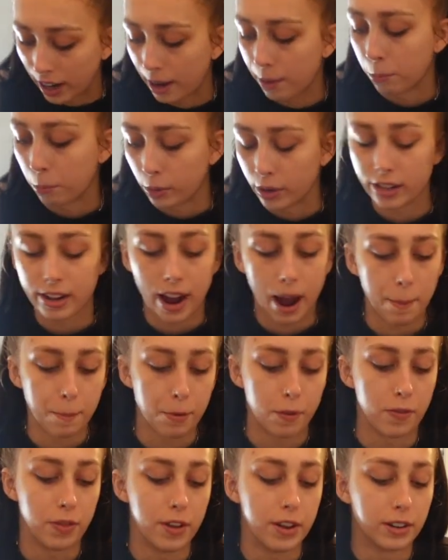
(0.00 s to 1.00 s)
I'm really
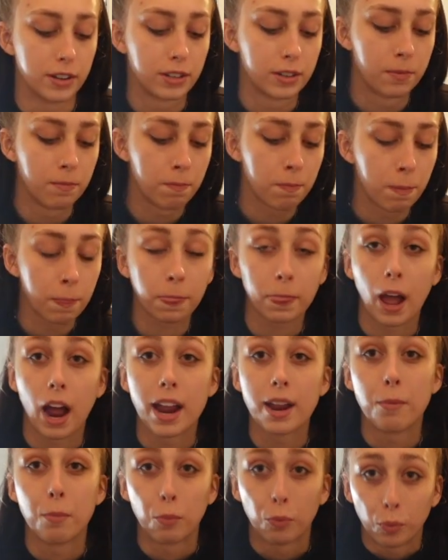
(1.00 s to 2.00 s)
happy with this. I
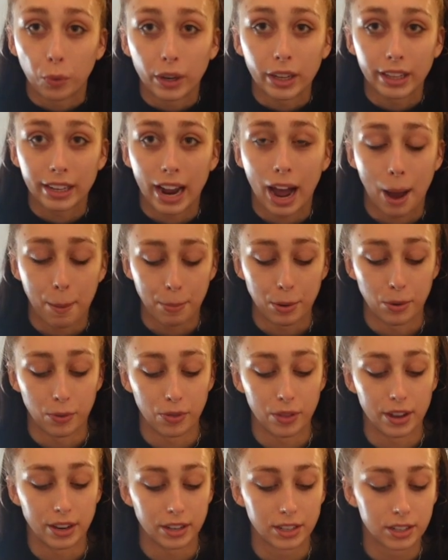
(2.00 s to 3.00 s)
am really happy
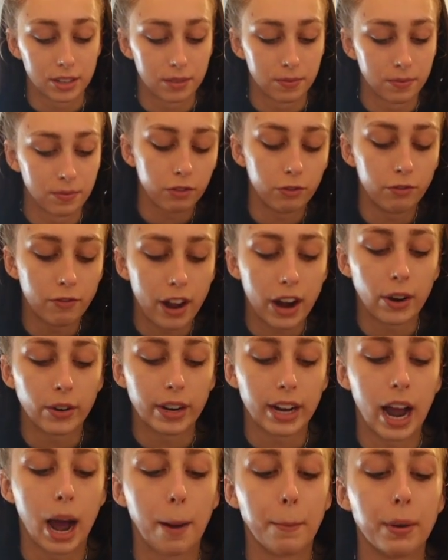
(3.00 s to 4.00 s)
with this.
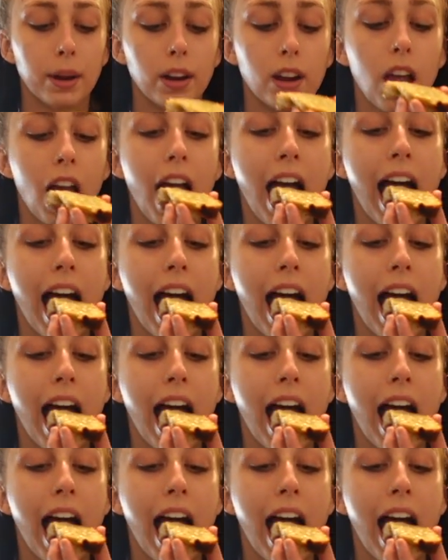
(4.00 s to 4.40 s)
Very happy.